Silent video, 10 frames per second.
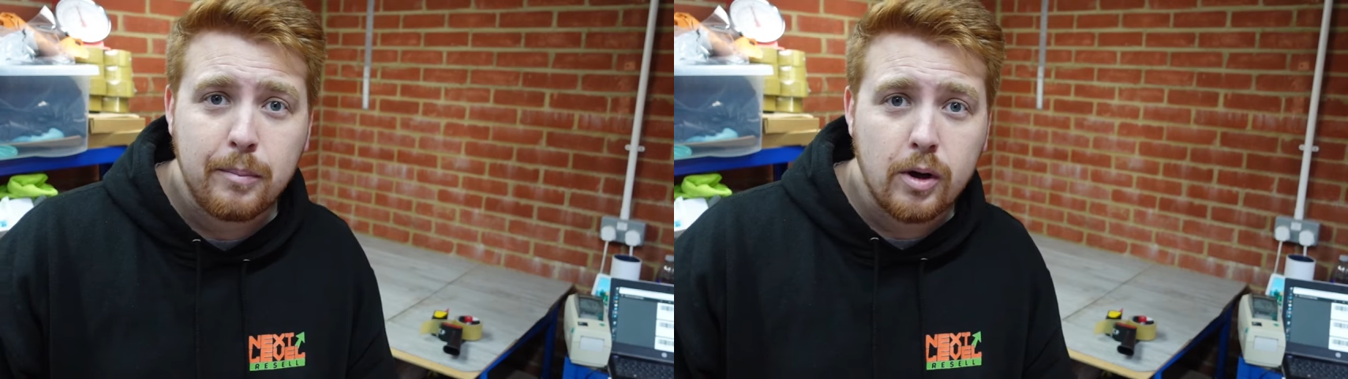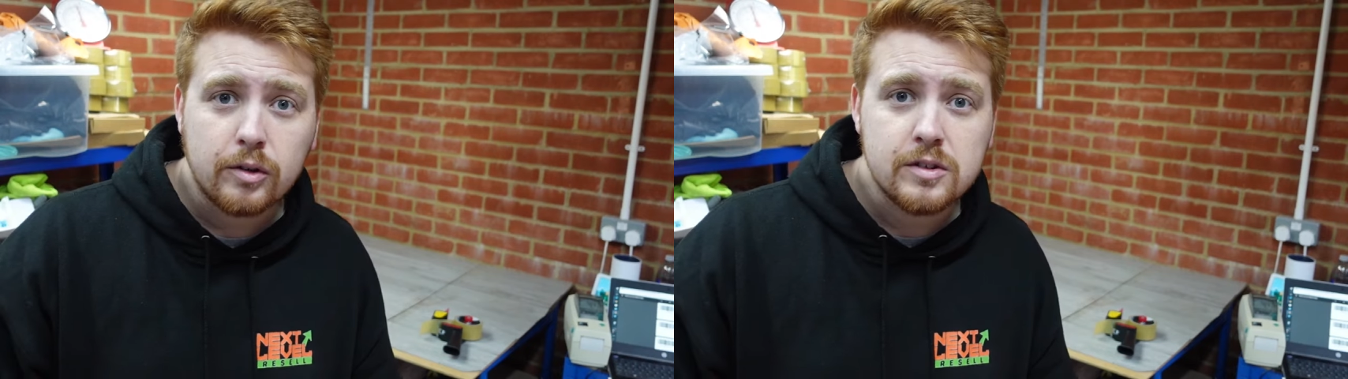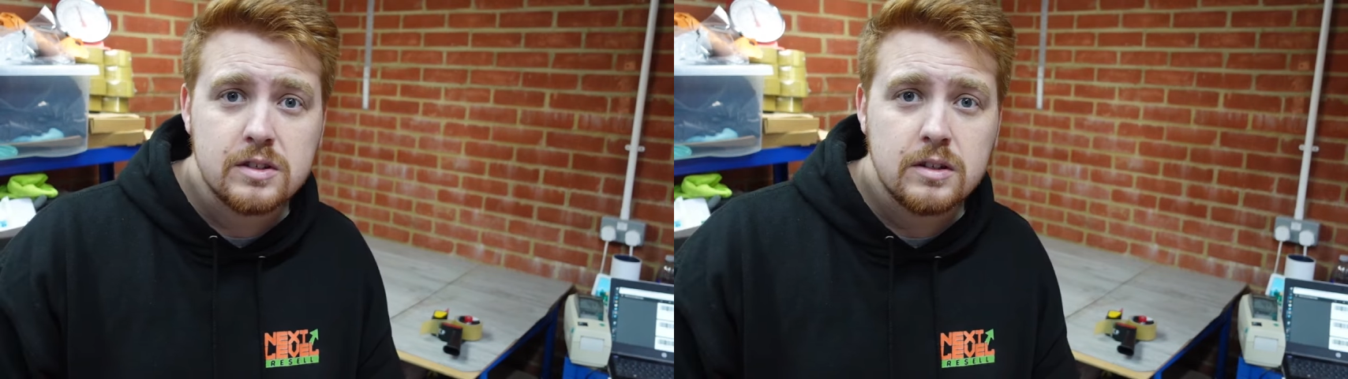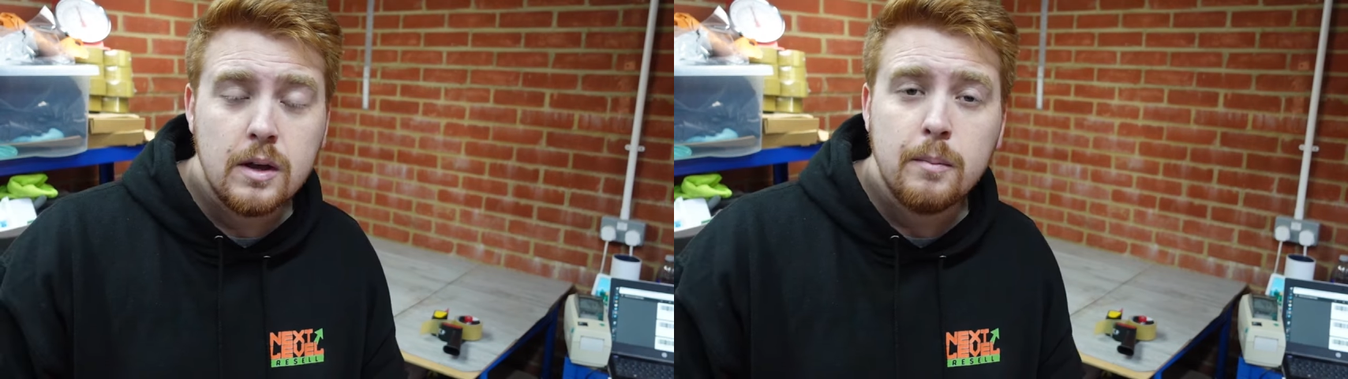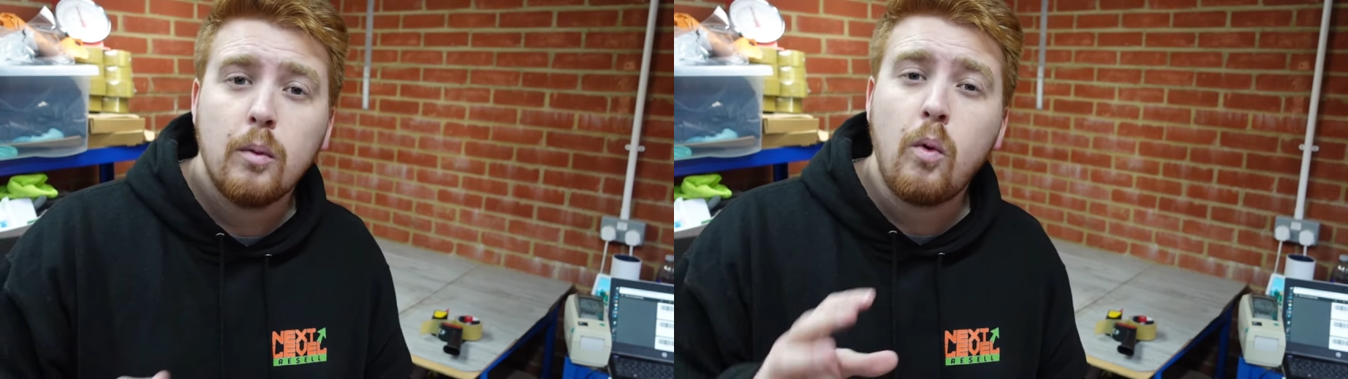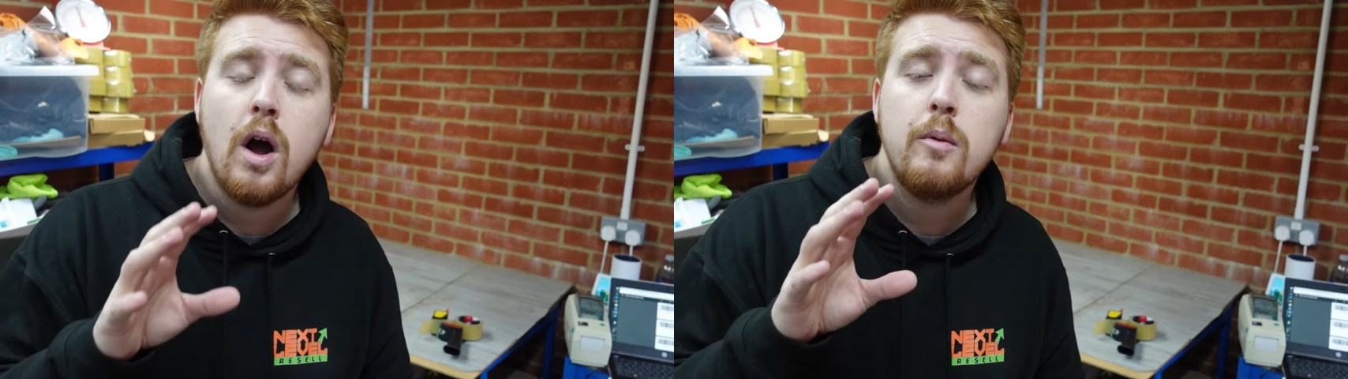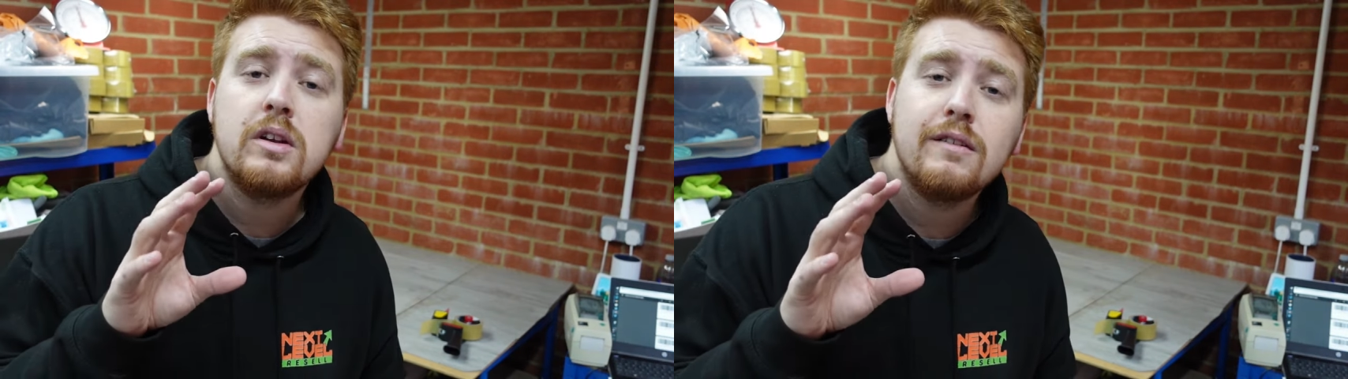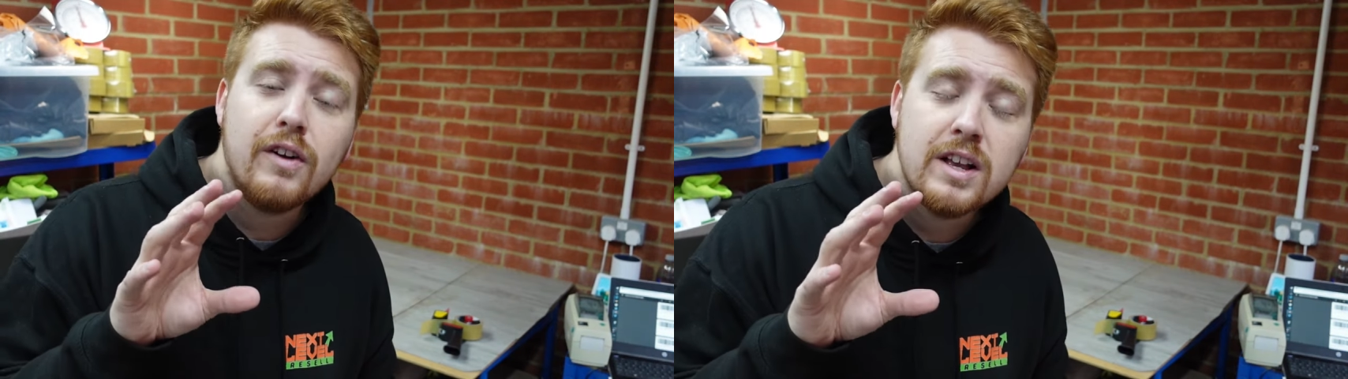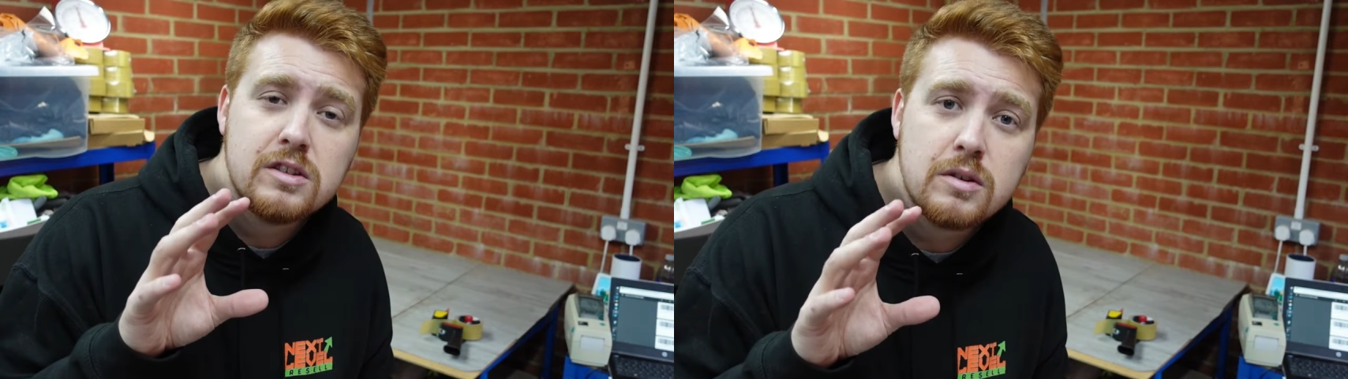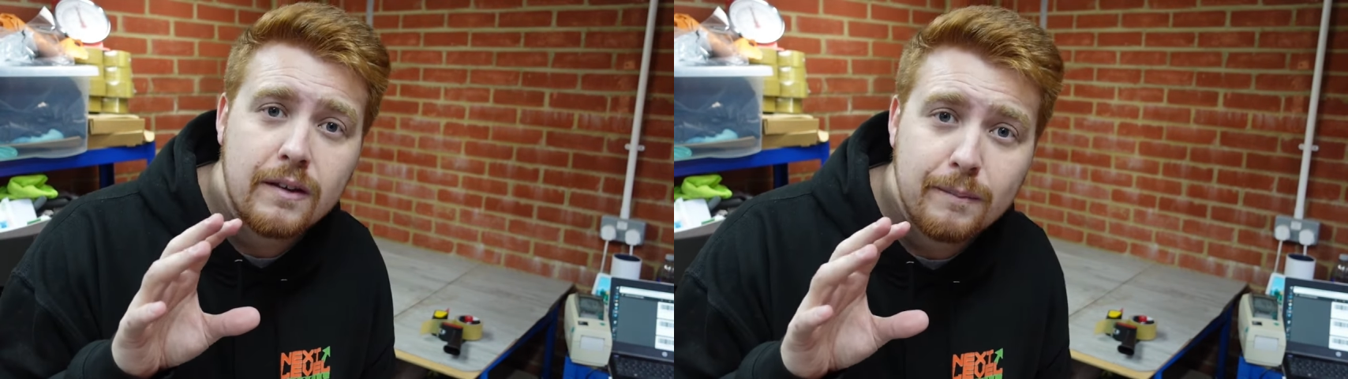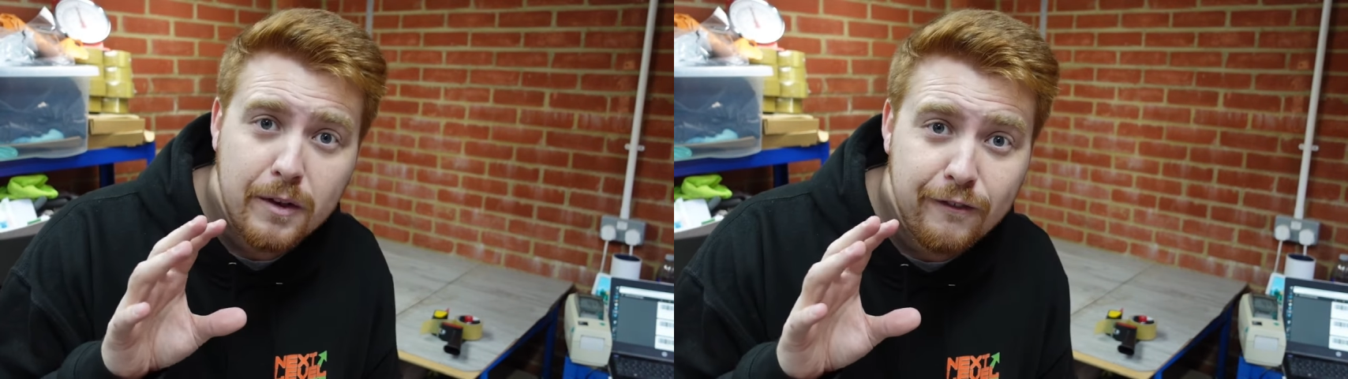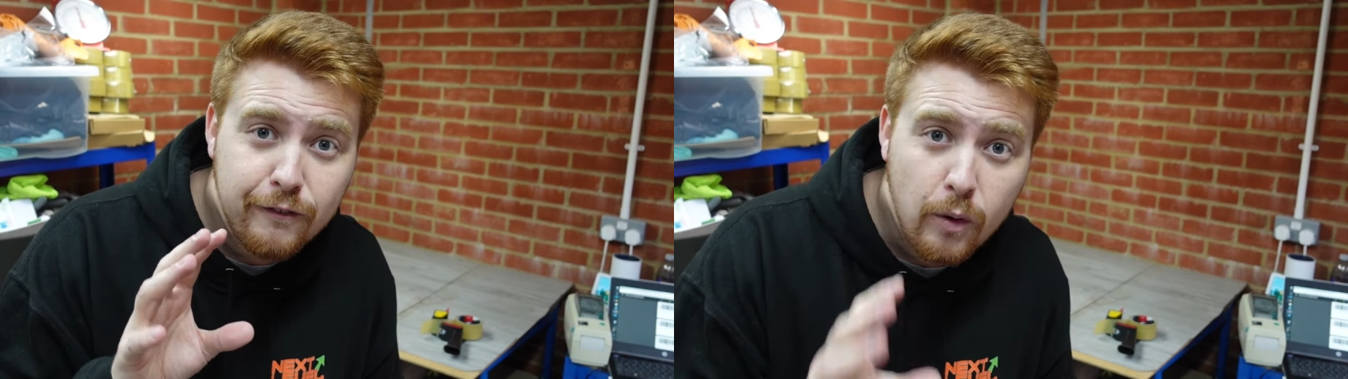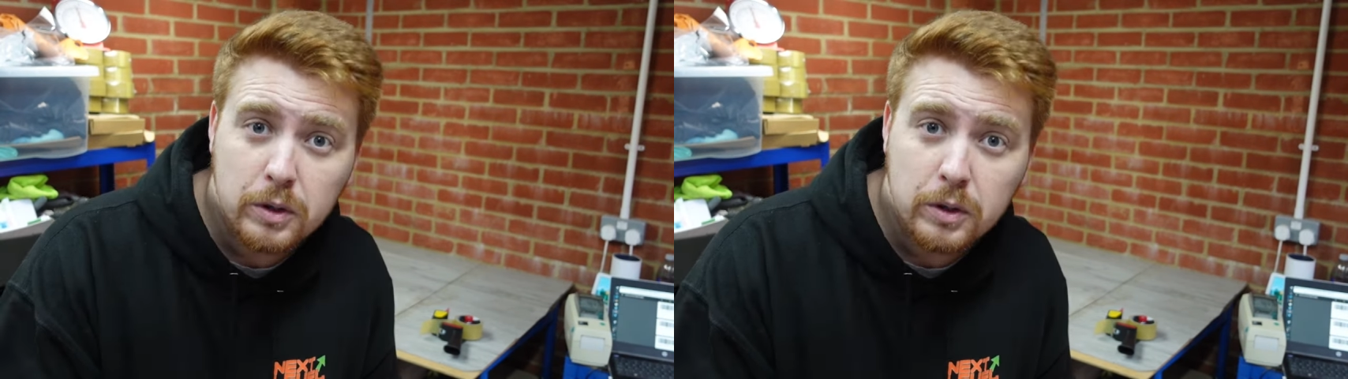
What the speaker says: box. But what I would advise doing before